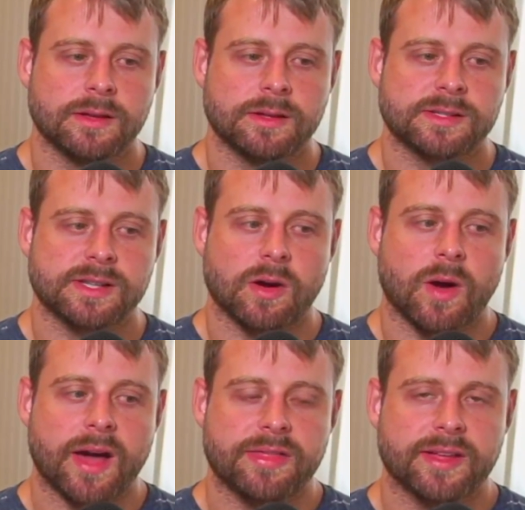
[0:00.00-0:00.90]
So
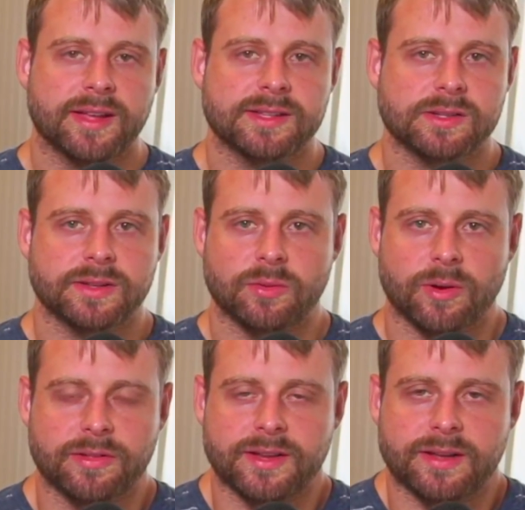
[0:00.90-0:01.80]
I think it's only
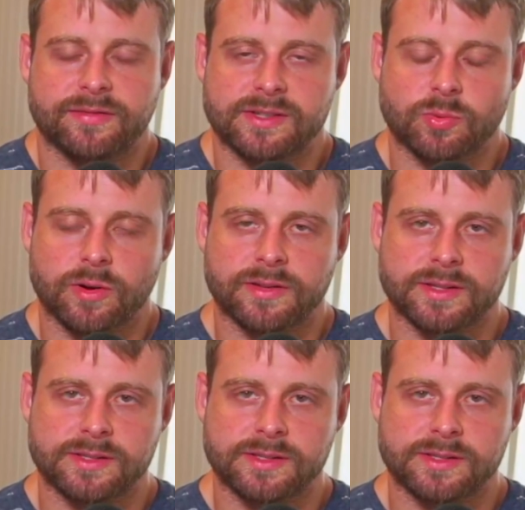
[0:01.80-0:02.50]
worth it if it's worth it